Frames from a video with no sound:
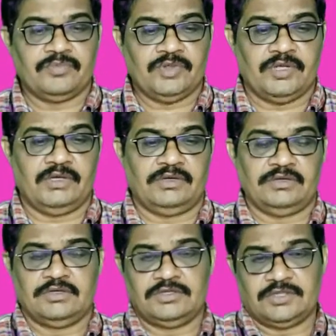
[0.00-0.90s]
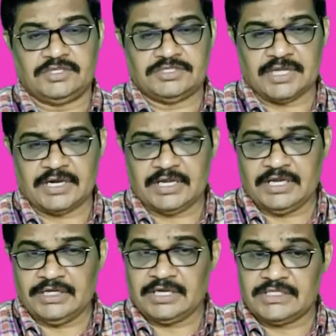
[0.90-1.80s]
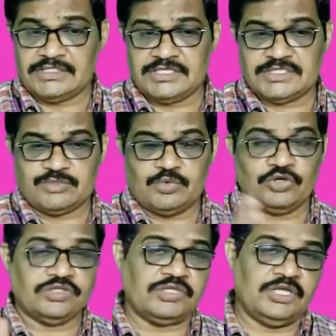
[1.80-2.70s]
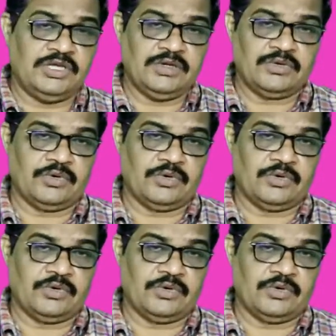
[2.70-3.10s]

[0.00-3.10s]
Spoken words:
then this circle touches both the